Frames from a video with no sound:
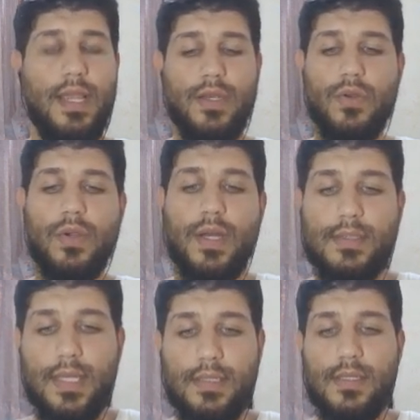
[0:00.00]
a new
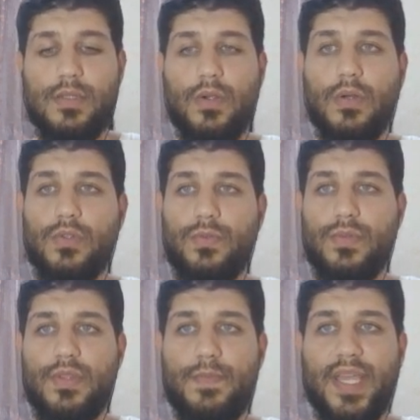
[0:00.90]
content is to go to
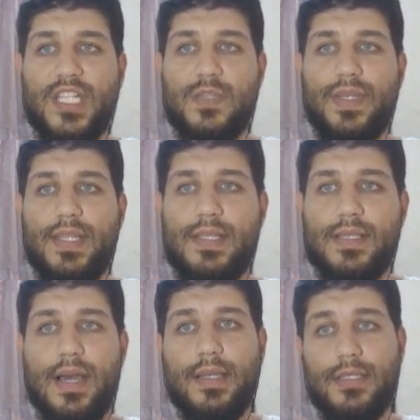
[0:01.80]
the page speed
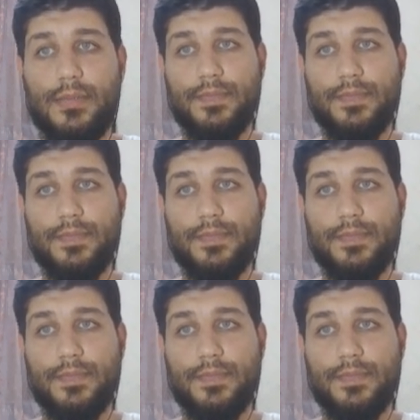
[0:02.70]
inside